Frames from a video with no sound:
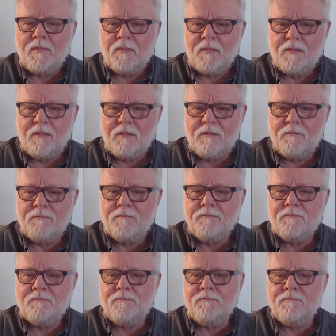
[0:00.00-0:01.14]

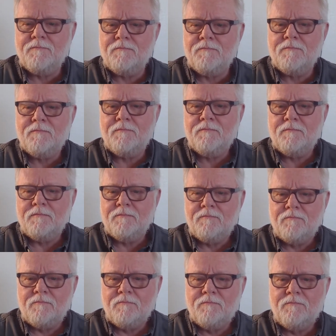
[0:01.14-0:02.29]

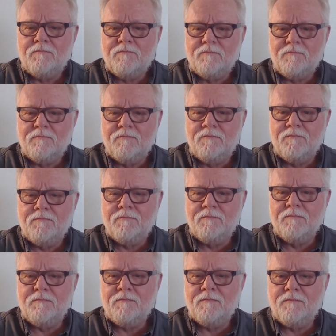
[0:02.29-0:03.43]

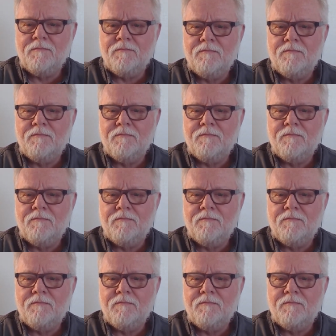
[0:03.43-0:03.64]
[no speech]